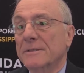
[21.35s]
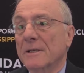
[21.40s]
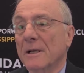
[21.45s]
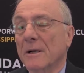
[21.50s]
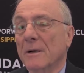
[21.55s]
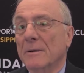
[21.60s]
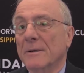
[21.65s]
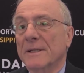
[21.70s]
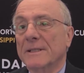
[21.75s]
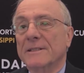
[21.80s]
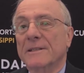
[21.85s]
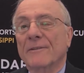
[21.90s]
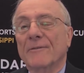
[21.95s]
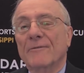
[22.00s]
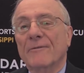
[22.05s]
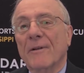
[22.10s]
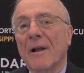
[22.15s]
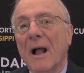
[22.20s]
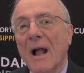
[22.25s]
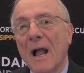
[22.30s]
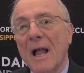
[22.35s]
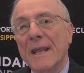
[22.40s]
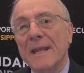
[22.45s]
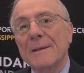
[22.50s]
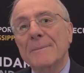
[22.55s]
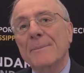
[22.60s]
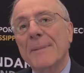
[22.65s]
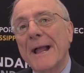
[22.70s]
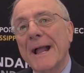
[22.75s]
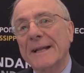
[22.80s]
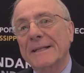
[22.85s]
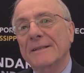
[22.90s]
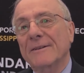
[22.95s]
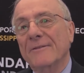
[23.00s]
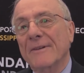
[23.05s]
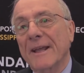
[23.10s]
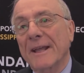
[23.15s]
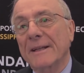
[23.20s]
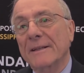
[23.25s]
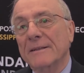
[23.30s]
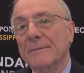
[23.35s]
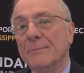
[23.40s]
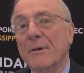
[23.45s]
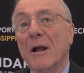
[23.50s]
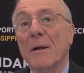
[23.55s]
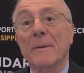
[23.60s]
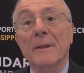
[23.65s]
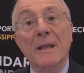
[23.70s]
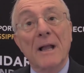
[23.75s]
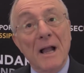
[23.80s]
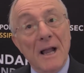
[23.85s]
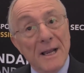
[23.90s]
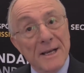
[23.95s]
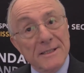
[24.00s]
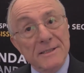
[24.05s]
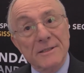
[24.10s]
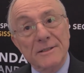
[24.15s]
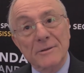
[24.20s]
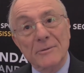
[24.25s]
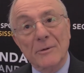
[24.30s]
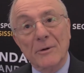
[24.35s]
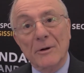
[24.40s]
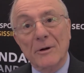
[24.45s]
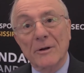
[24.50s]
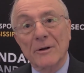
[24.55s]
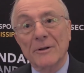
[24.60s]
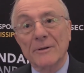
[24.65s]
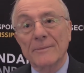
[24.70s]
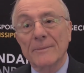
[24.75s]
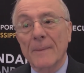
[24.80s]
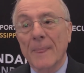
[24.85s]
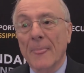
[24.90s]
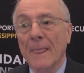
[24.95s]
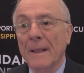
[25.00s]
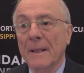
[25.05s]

So it's a high impact event, probably highest in the world.